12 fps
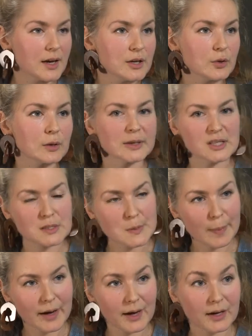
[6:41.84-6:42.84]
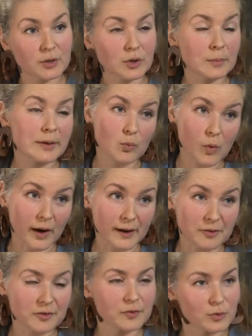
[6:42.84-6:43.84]
you can be a spy, you can be a
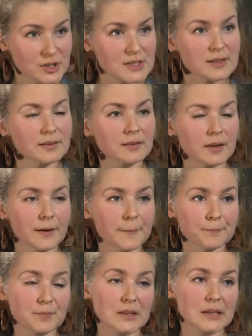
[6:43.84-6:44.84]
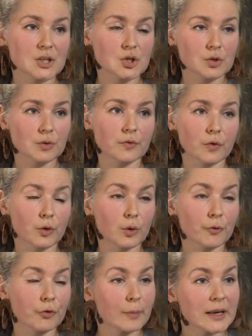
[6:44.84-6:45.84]
wife, which is the issue
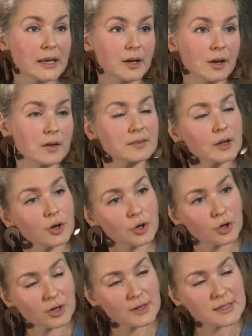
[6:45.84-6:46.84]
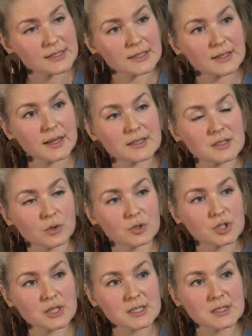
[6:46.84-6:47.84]
for many girls. They are not considered as
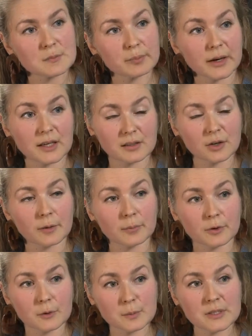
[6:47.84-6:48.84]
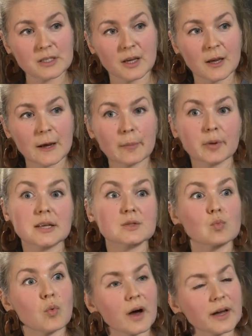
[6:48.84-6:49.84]
soldiers by the armed groups, but as
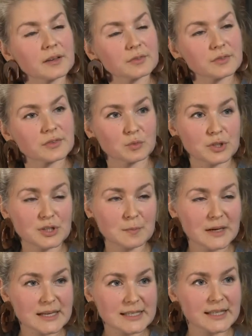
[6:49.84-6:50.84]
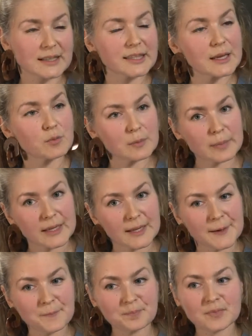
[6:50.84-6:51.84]
wives, which means that they would be